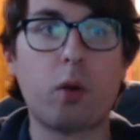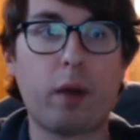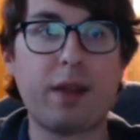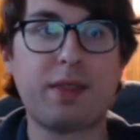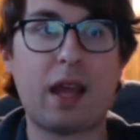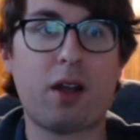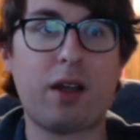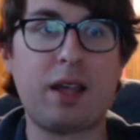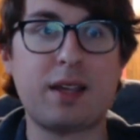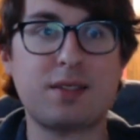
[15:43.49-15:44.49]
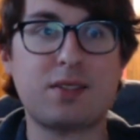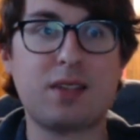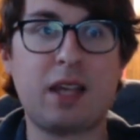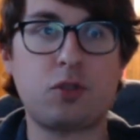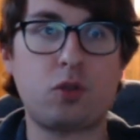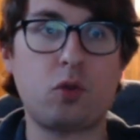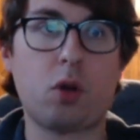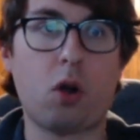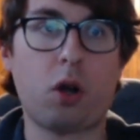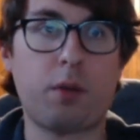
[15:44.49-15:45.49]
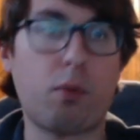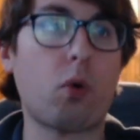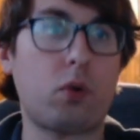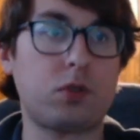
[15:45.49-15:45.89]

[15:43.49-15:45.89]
right there is a 2-card Boral